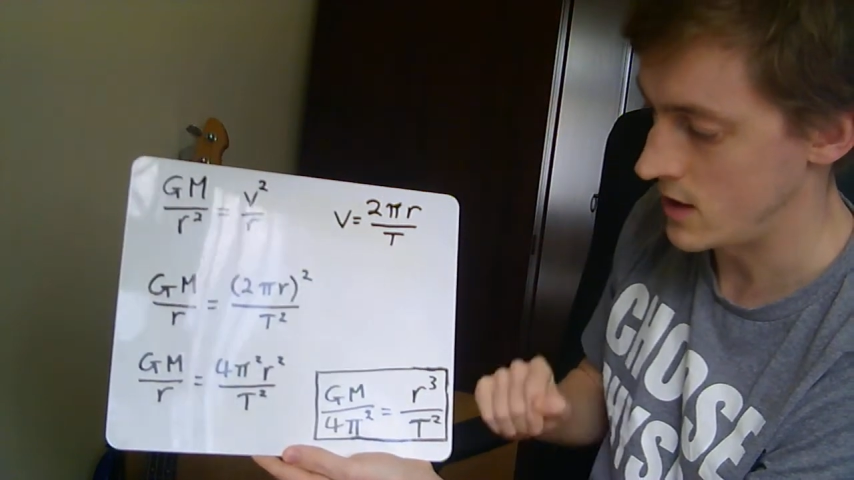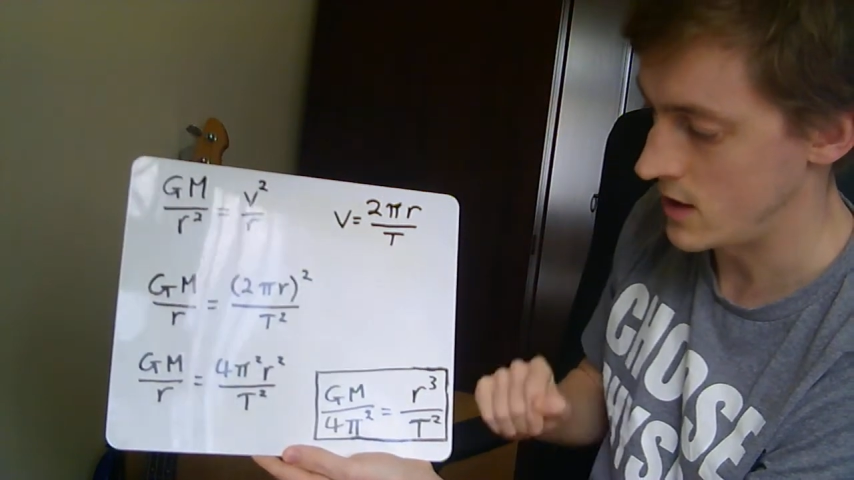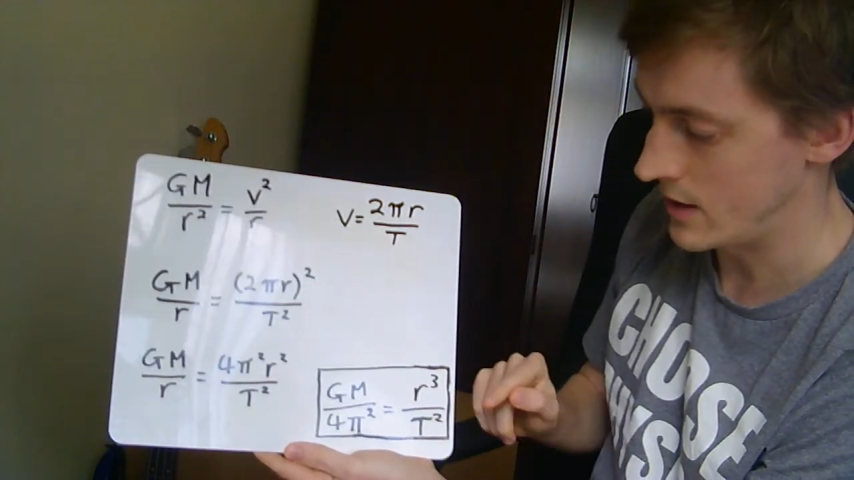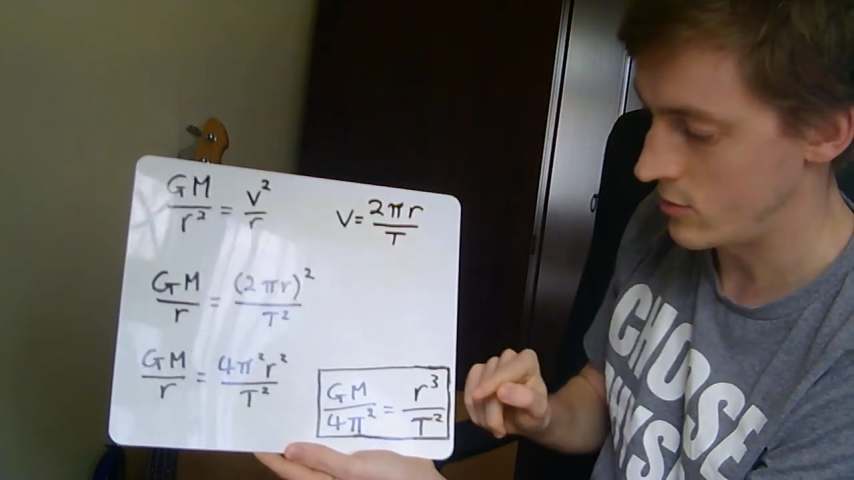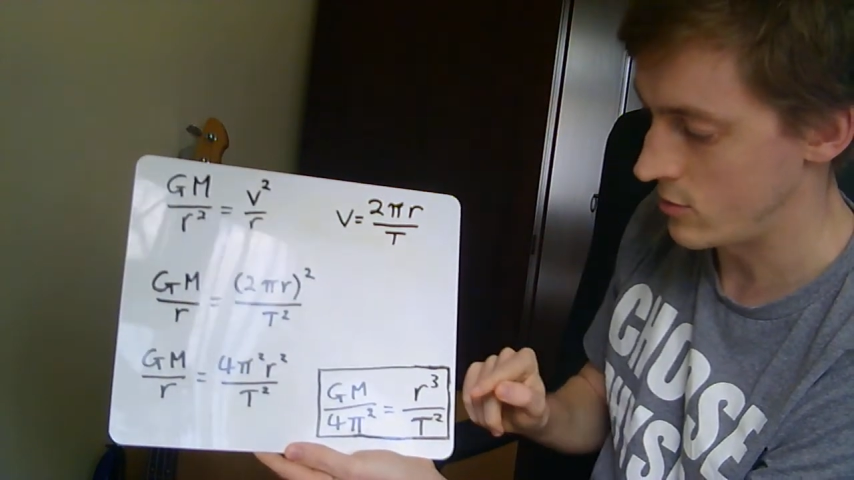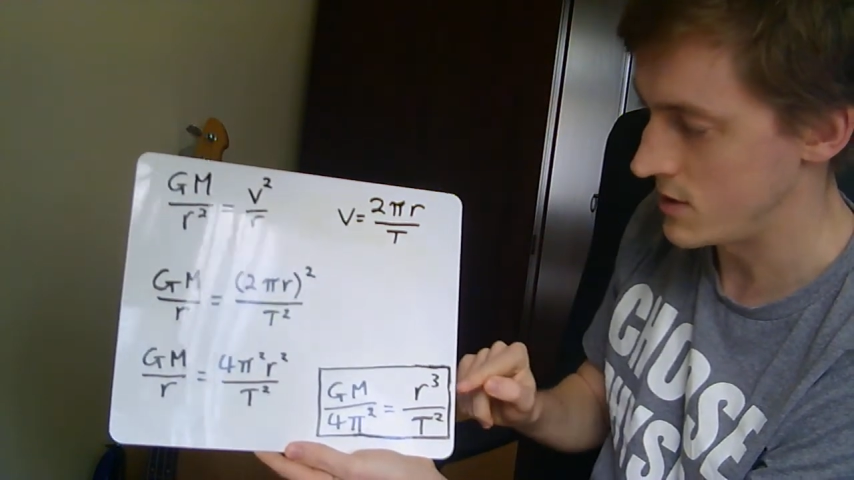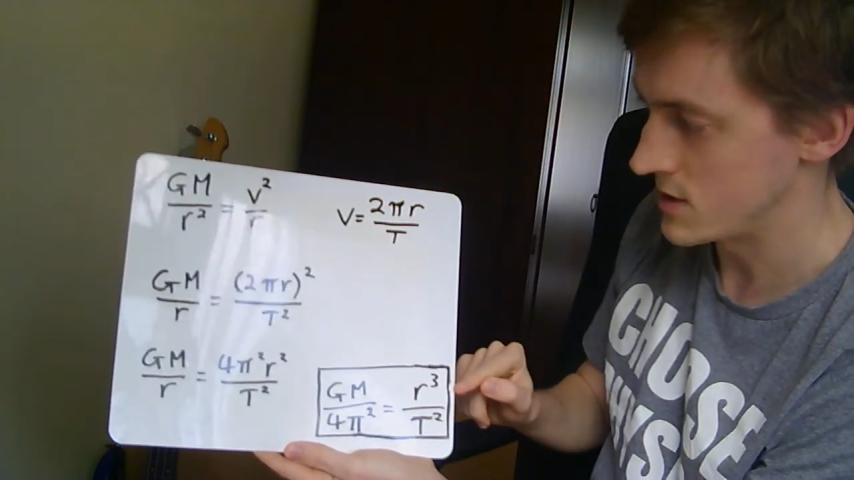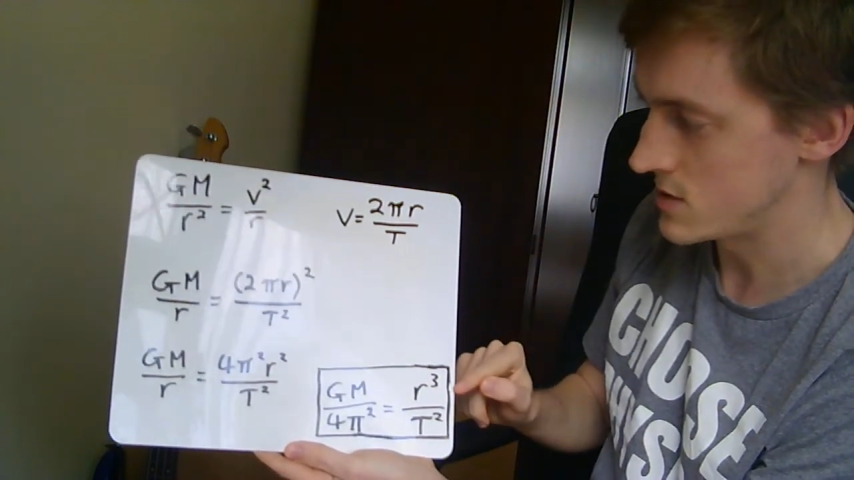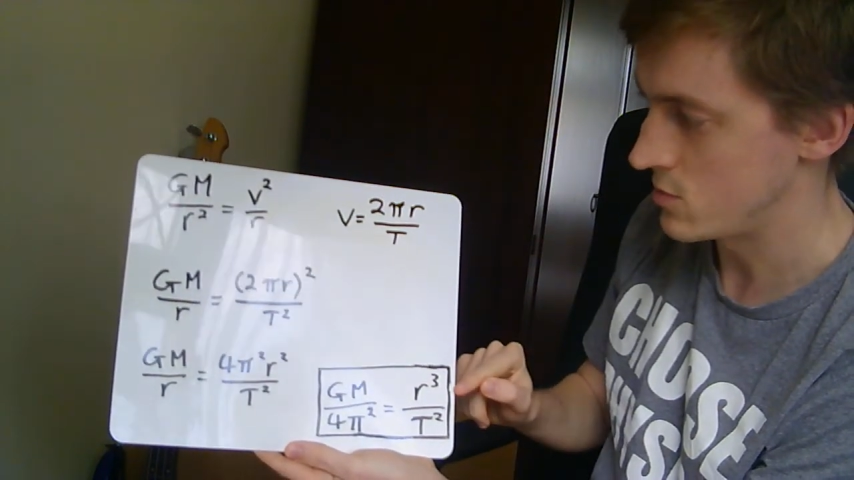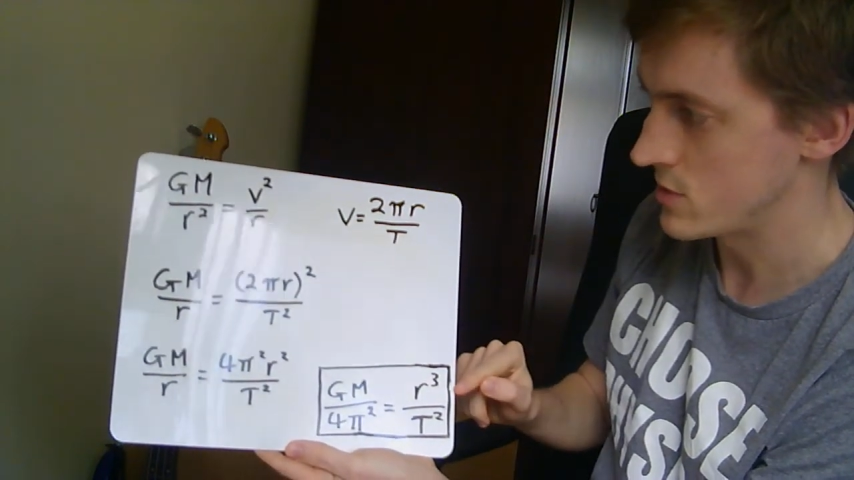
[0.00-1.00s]
he came up with
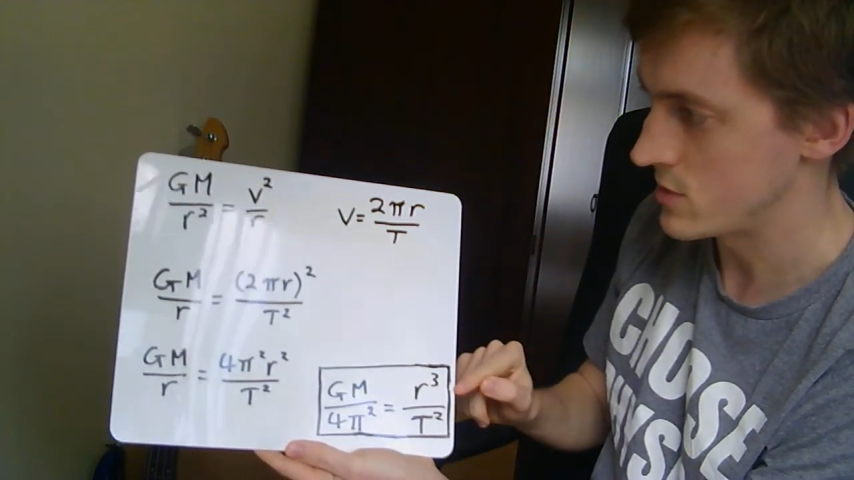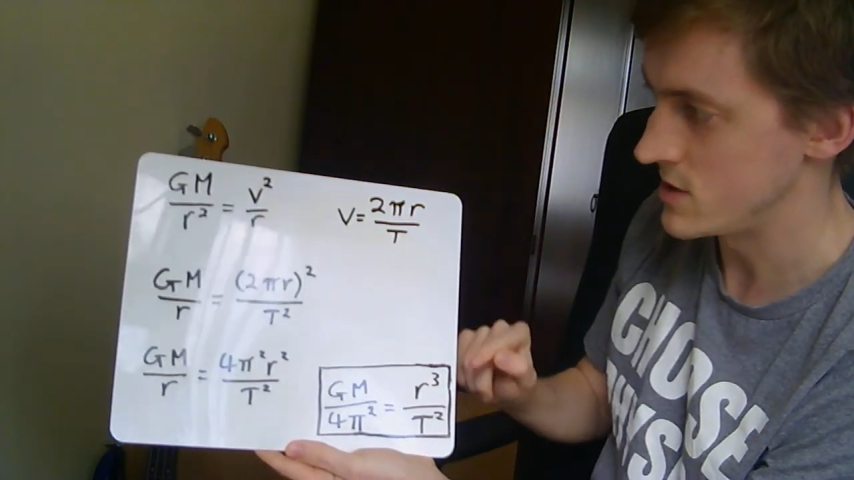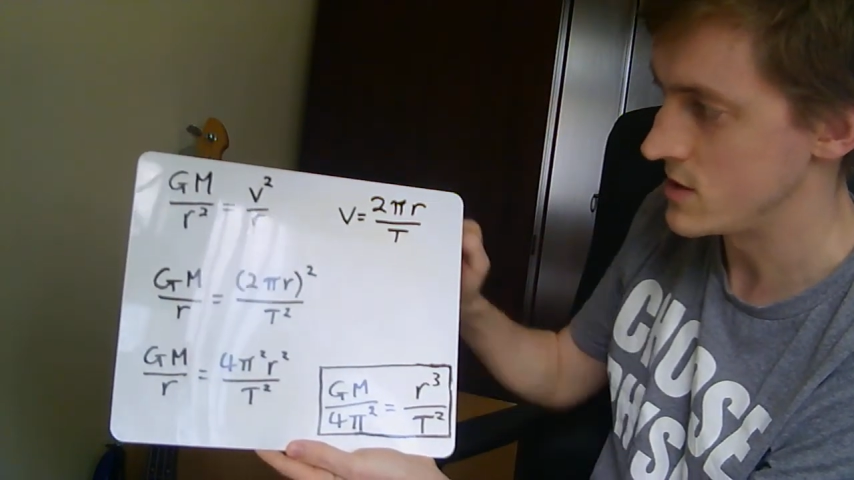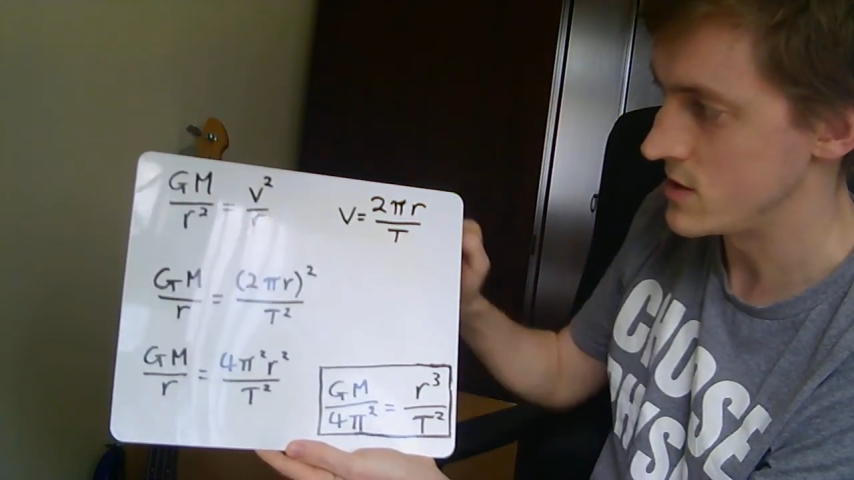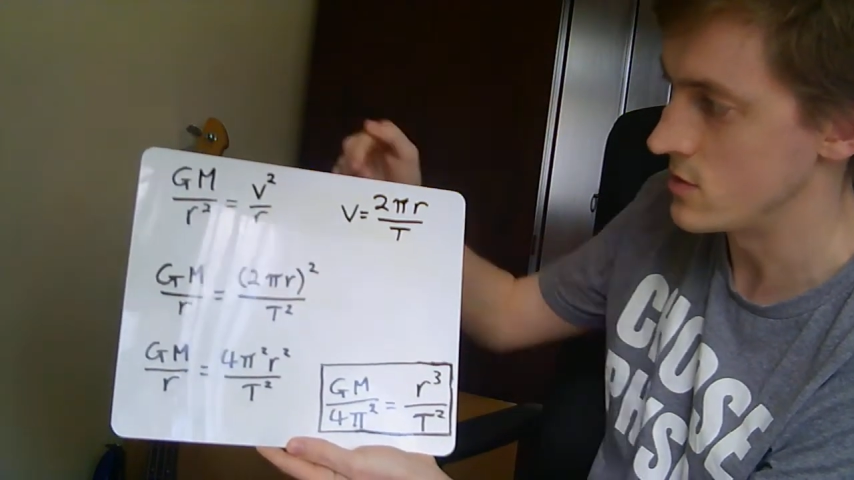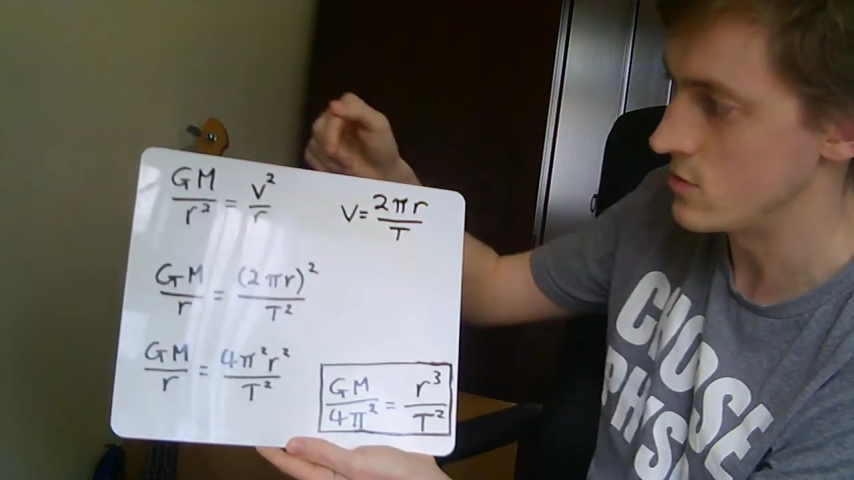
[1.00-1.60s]
this. What did he do?